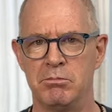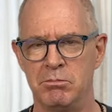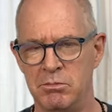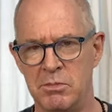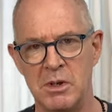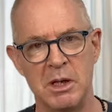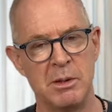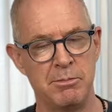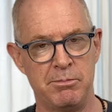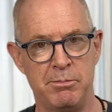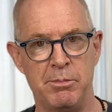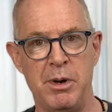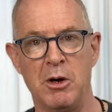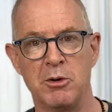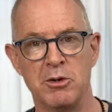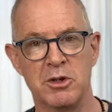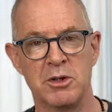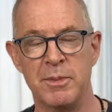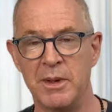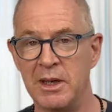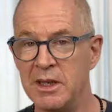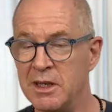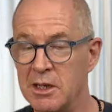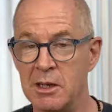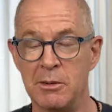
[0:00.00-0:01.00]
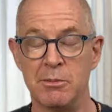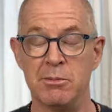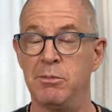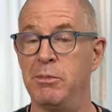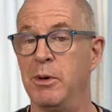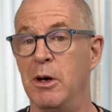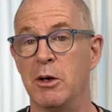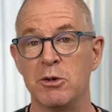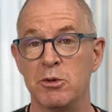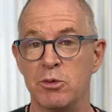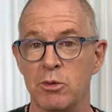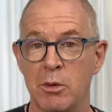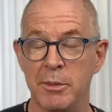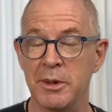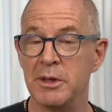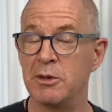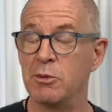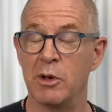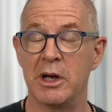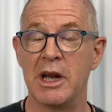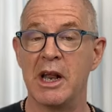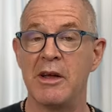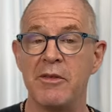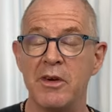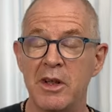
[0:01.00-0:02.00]
the postman, the postwoman,
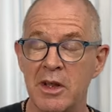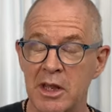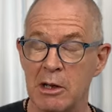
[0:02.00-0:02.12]
whatever,